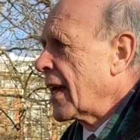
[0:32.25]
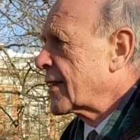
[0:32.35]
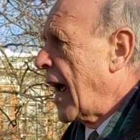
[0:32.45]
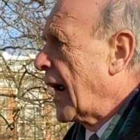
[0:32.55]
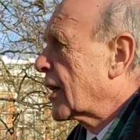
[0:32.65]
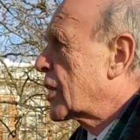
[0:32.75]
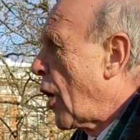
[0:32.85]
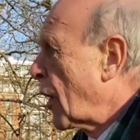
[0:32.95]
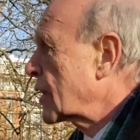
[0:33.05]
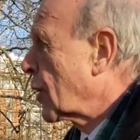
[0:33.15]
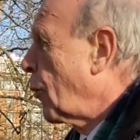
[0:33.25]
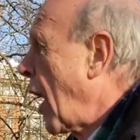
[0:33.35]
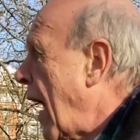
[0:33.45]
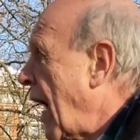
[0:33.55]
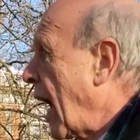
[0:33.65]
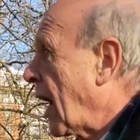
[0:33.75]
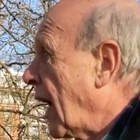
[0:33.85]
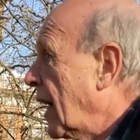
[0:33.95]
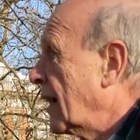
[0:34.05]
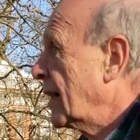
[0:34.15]
they're saying, show us the way,
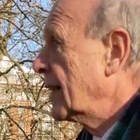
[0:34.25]
Allah.